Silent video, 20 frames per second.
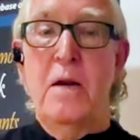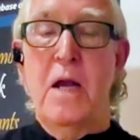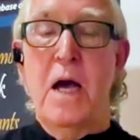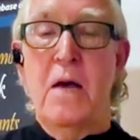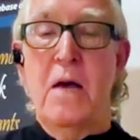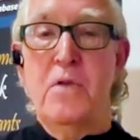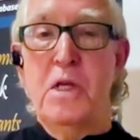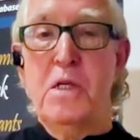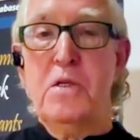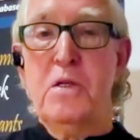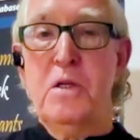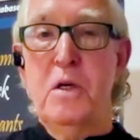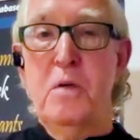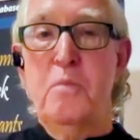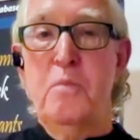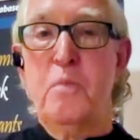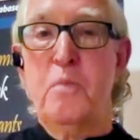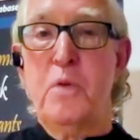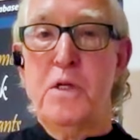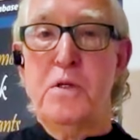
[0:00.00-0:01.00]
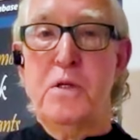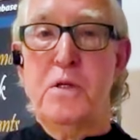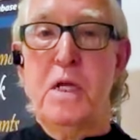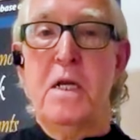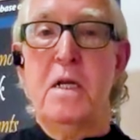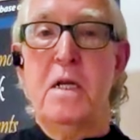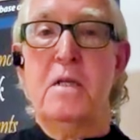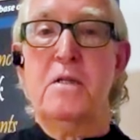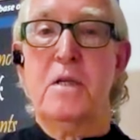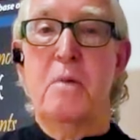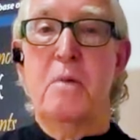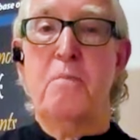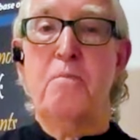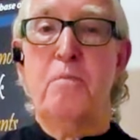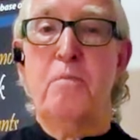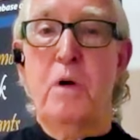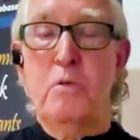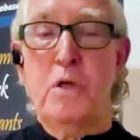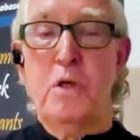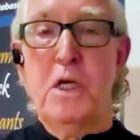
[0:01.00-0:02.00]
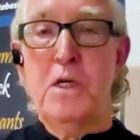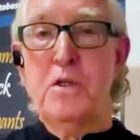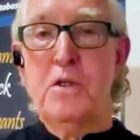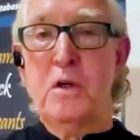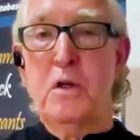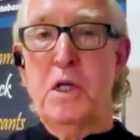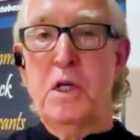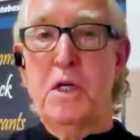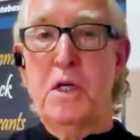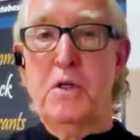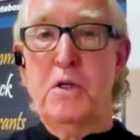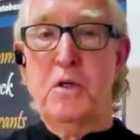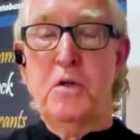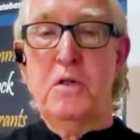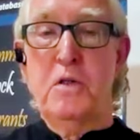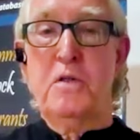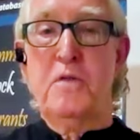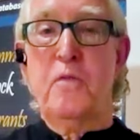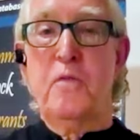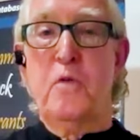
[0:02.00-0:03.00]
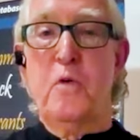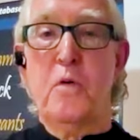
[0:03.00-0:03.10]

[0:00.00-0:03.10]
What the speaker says: Now, this could present some potential issues